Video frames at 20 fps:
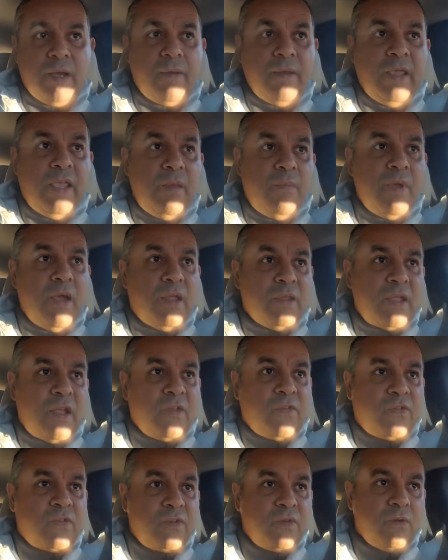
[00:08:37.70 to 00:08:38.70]
emailed
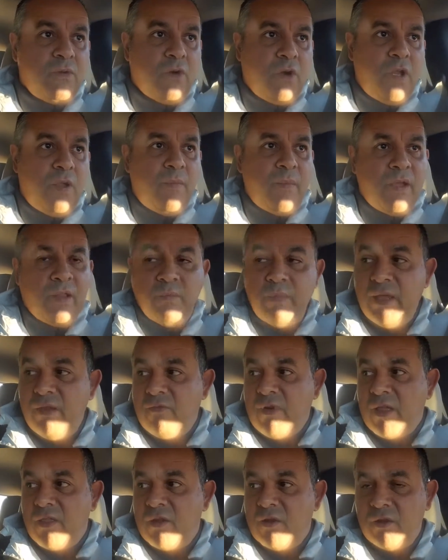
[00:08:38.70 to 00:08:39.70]
us, or emailed me
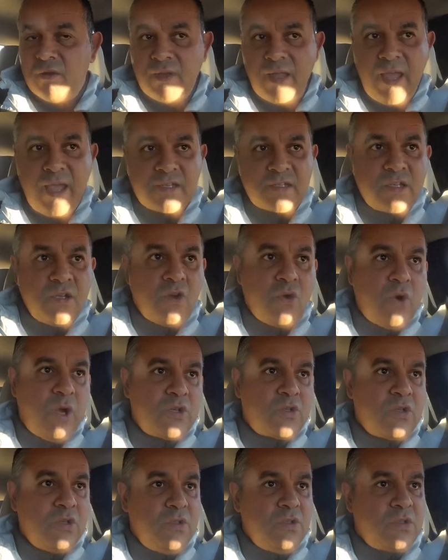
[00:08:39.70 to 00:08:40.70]
rather, asking
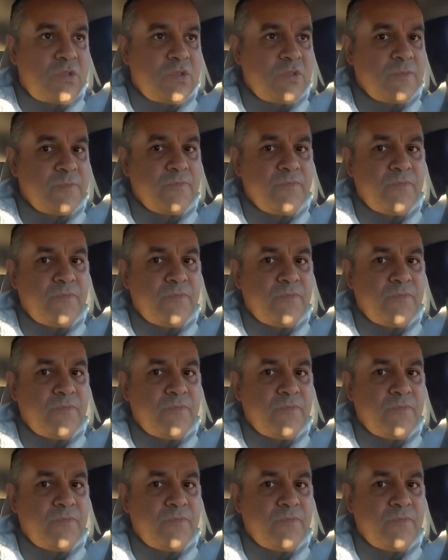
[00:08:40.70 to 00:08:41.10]
questions.